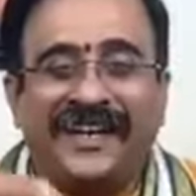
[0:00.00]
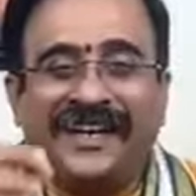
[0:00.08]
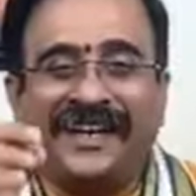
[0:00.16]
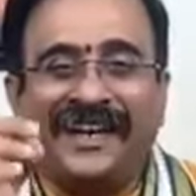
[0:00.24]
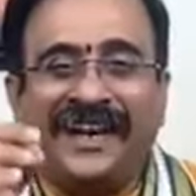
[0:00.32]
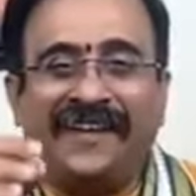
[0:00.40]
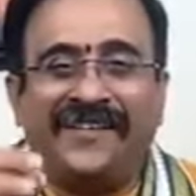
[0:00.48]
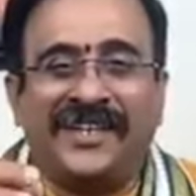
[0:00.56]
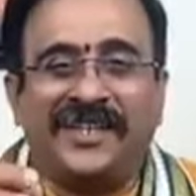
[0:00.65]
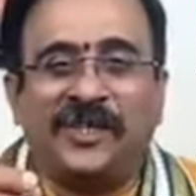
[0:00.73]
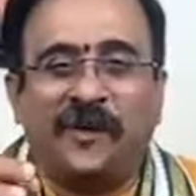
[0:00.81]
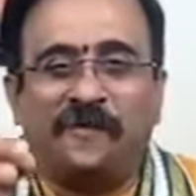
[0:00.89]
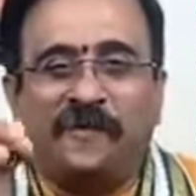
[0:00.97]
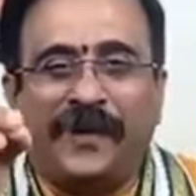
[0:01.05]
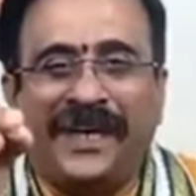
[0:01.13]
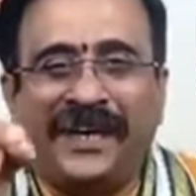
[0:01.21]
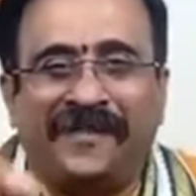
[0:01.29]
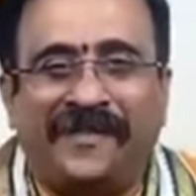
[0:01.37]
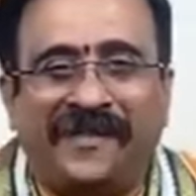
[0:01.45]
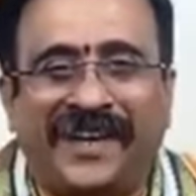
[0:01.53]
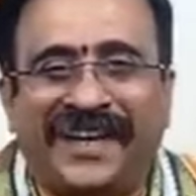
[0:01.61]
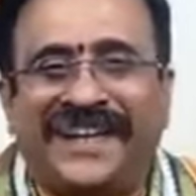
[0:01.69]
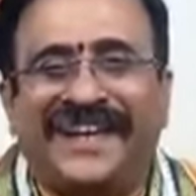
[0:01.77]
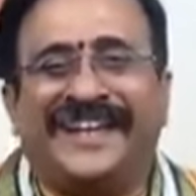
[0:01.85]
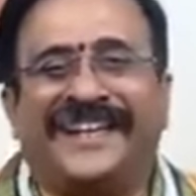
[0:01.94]
Relevance of being
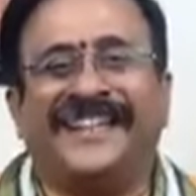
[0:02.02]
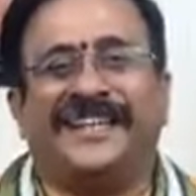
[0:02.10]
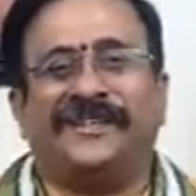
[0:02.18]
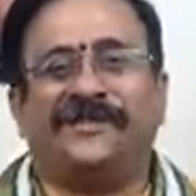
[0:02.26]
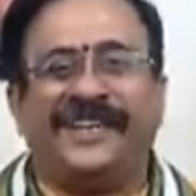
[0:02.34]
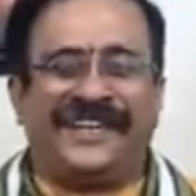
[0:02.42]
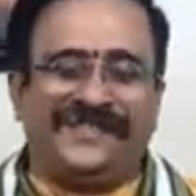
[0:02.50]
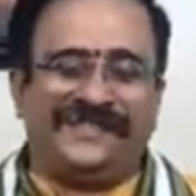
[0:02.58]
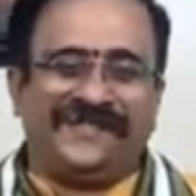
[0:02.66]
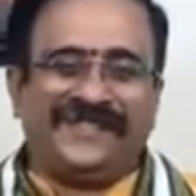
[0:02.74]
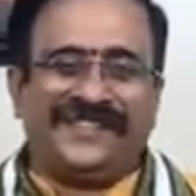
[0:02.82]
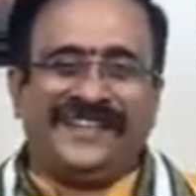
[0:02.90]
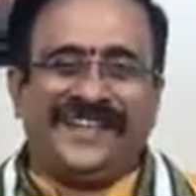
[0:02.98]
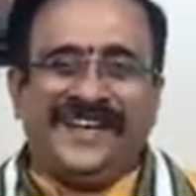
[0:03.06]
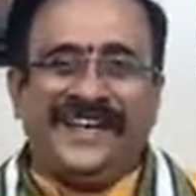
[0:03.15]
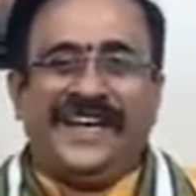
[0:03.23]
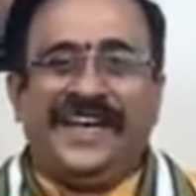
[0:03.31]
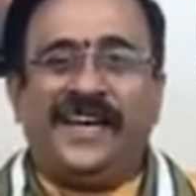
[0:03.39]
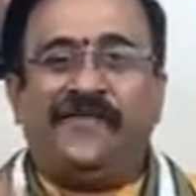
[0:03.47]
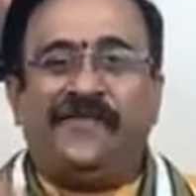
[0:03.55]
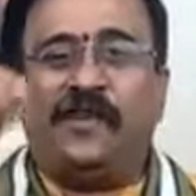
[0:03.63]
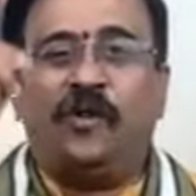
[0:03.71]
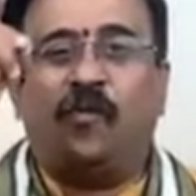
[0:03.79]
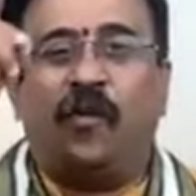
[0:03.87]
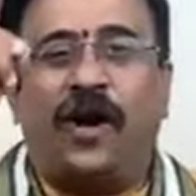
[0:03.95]
Vivekananda today. If
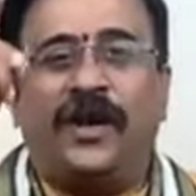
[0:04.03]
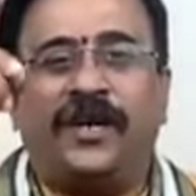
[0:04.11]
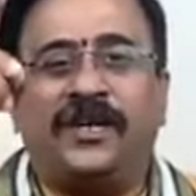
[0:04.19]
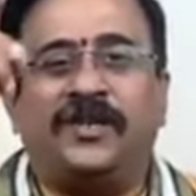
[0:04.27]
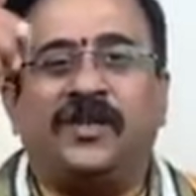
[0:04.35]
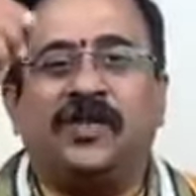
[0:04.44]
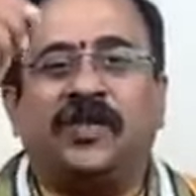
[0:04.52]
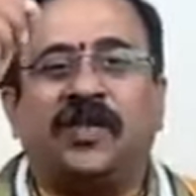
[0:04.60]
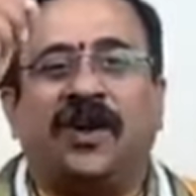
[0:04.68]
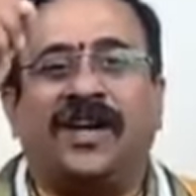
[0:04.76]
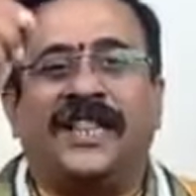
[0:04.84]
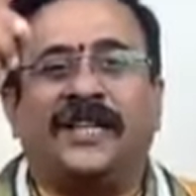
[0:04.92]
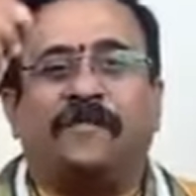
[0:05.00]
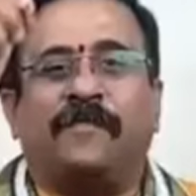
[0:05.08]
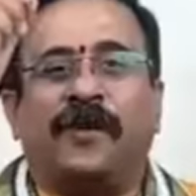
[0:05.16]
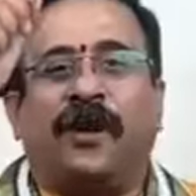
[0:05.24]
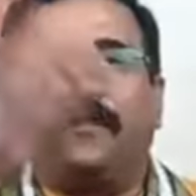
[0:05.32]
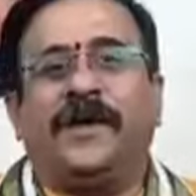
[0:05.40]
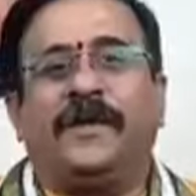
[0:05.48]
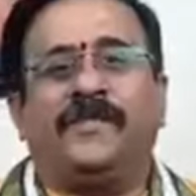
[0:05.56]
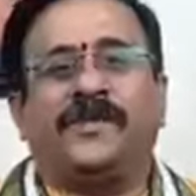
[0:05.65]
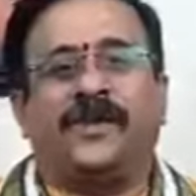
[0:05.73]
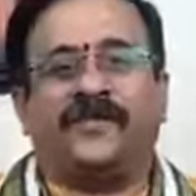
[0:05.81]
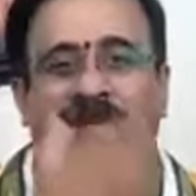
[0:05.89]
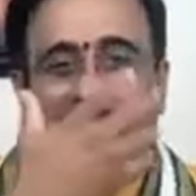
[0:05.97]
you want to solve the
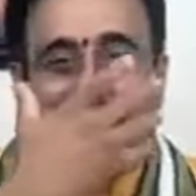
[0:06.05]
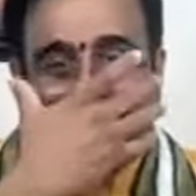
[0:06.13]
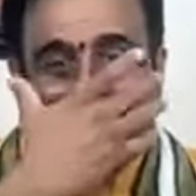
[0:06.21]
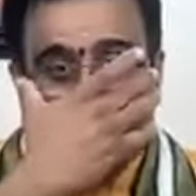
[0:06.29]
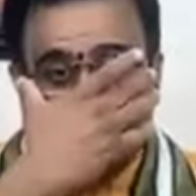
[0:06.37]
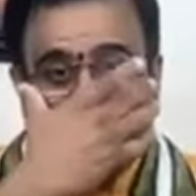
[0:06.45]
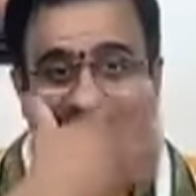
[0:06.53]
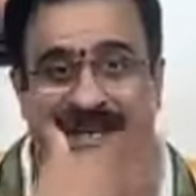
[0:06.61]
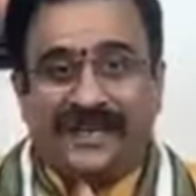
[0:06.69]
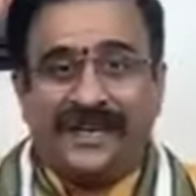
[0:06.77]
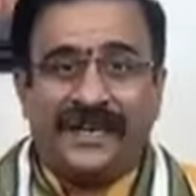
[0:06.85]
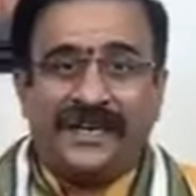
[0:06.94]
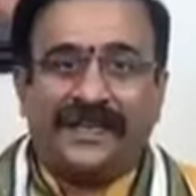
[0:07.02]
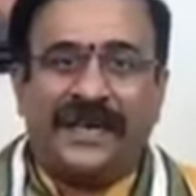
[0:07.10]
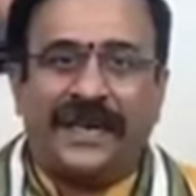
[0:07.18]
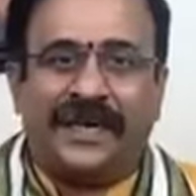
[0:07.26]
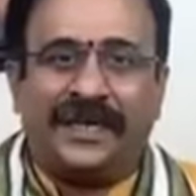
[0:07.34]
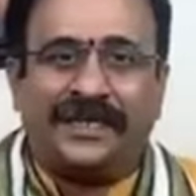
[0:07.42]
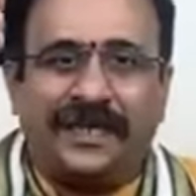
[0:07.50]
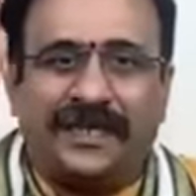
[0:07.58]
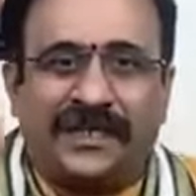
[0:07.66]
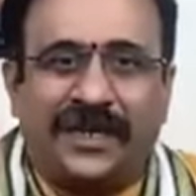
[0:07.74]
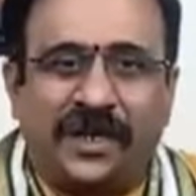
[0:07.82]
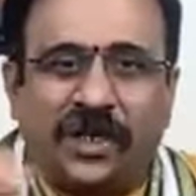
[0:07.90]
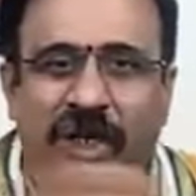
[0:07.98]
problems of the humanity, the
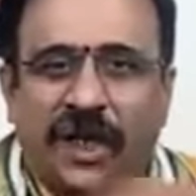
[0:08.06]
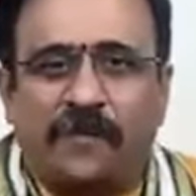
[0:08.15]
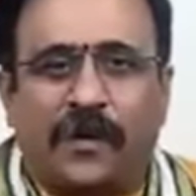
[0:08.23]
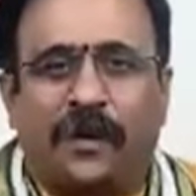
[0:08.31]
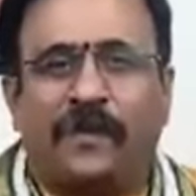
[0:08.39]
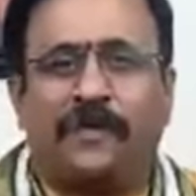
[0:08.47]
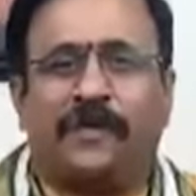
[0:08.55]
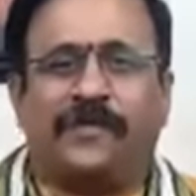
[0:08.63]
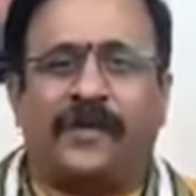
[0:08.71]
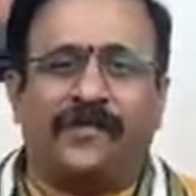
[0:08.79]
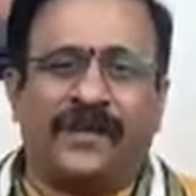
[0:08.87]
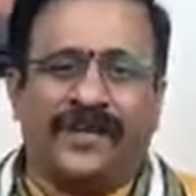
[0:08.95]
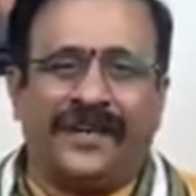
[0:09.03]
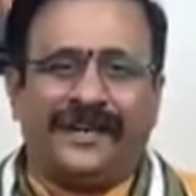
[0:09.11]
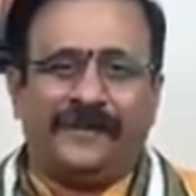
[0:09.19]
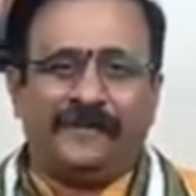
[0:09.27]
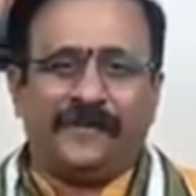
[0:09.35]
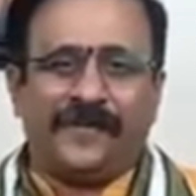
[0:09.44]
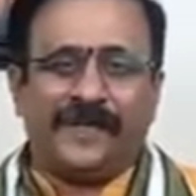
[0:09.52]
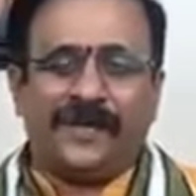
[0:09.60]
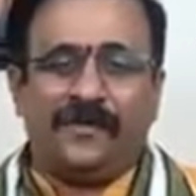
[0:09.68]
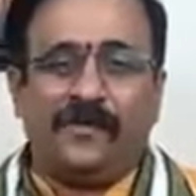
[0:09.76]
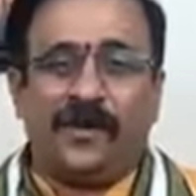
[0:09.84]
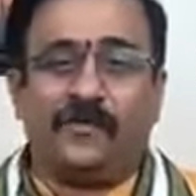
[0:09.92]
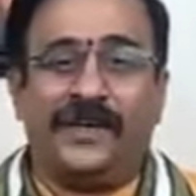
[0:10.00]
existential problem of the world,
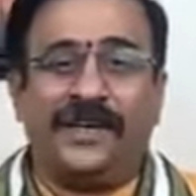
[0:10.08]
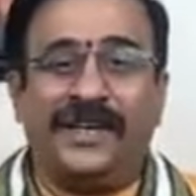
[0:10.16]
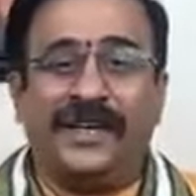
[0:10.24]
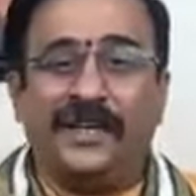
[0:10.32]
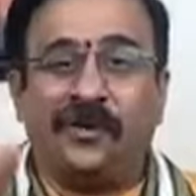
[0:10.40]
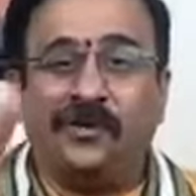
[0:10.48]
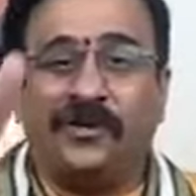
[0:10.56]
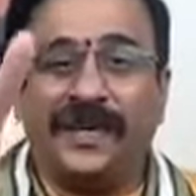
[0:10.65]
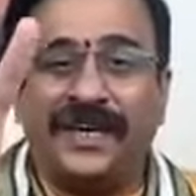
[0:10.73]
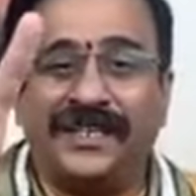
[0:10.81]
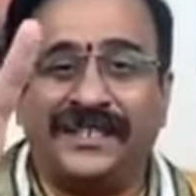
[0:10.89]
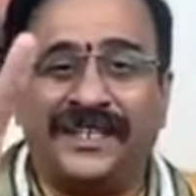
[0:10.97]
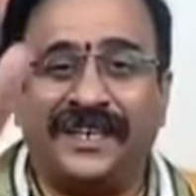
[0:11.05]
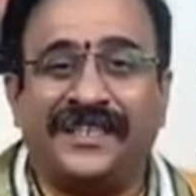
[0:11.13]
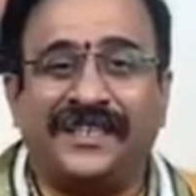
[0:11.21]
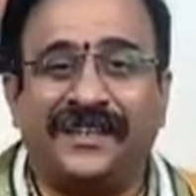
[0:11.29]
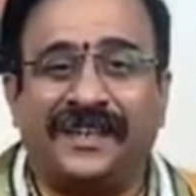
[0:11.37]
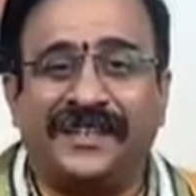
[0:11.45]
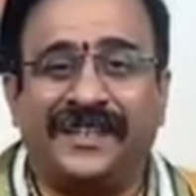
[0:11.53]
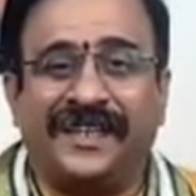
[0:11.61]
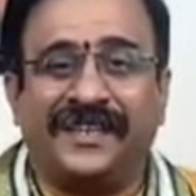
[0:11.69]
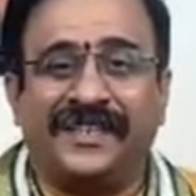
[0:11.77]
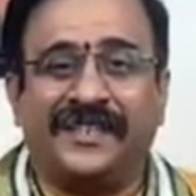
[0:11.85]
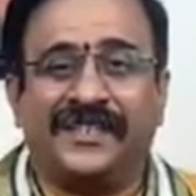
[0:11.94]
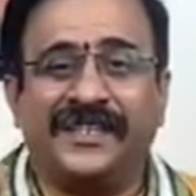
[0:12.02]
what we need today is these three
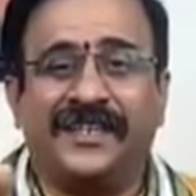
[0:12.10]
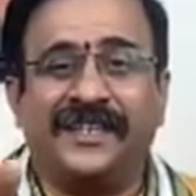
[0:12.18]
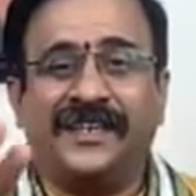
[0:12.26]
things.